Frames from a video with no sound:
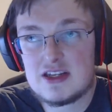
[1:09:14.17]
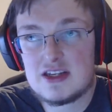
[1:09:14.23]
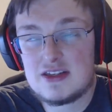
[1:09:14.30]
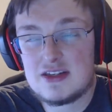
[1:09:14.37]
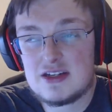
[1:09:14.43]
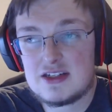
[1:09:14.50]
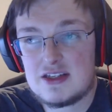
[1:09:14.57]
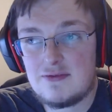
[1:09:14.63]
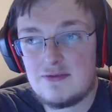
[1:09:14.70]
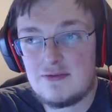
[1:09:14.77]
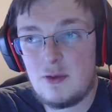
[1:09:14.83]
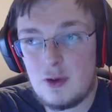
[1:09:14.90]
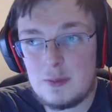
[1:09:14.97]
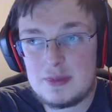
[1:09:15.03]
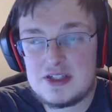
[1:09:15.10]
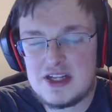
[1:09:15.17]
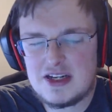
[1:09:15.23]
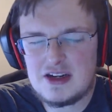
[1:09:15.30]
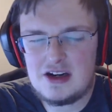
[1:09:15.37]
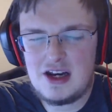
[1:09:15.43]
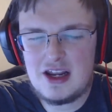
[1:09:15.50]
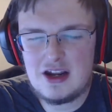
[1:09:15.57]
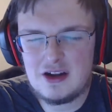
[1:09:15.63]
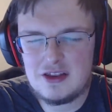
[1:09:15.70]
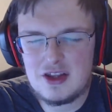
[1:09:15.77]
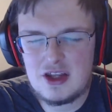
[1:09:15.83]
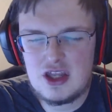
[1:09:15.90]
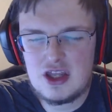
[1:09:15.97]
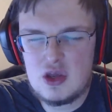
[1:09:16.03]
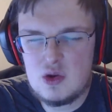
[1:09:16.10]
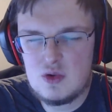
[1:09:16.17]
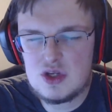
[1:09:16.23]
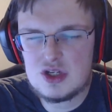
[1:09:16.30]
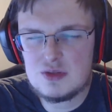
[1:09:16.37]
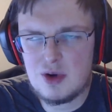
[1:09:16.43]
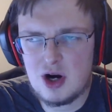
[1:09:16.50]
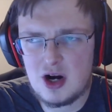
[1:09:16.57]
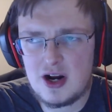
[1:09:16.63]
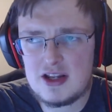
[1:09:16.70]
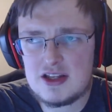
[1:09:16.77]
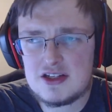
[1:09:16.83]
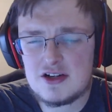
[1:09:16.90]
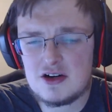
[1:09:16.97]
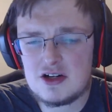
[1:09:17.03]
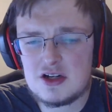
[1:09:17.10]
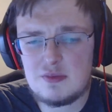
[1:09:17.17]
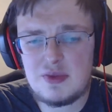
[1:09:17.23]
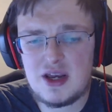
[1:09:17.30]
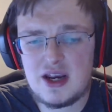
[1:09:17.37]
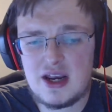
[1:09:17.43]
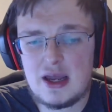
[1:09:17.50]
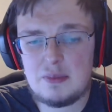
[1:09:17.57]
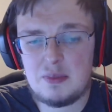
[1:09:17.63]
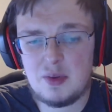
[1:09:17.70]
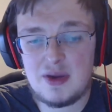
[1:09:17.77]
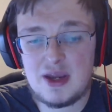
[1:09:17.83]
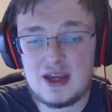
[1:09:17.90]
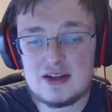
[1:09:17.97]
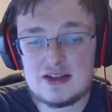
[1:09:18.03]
and sixty-four, particularly on the used market, start to pick up a bit.